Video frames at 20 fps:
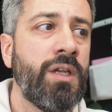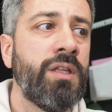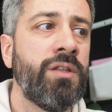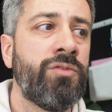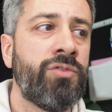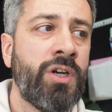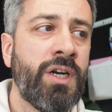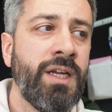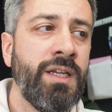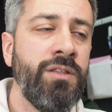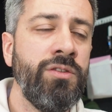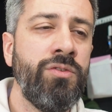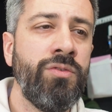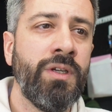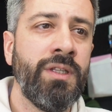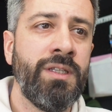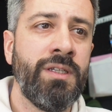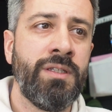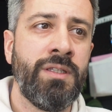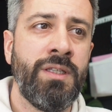Trying to
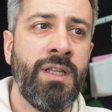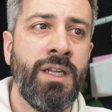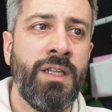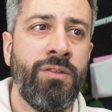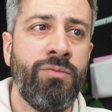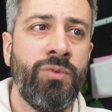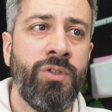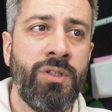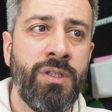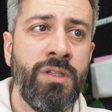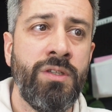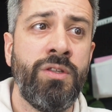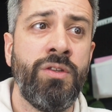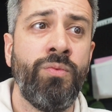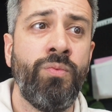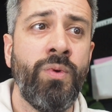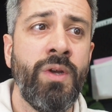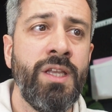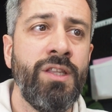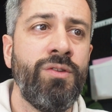understand what is the
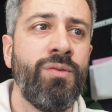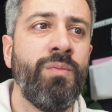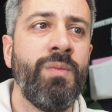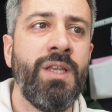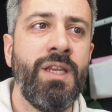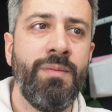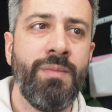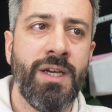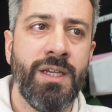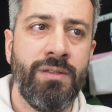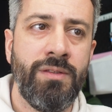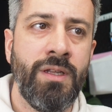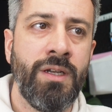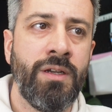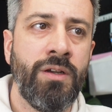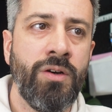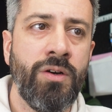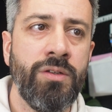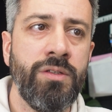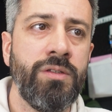way to minimize the
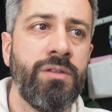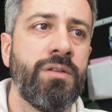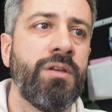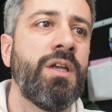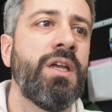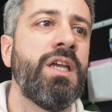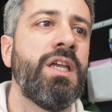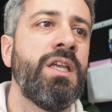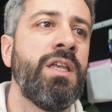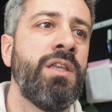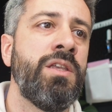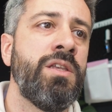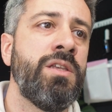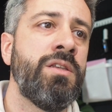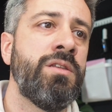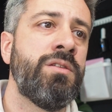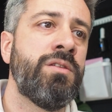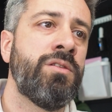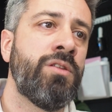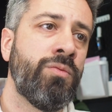cost
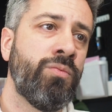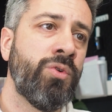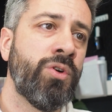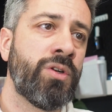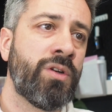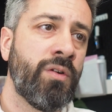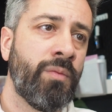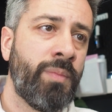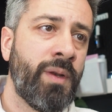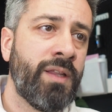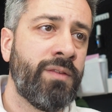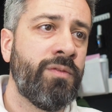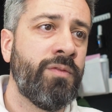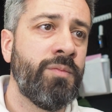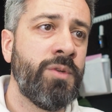is the work of platform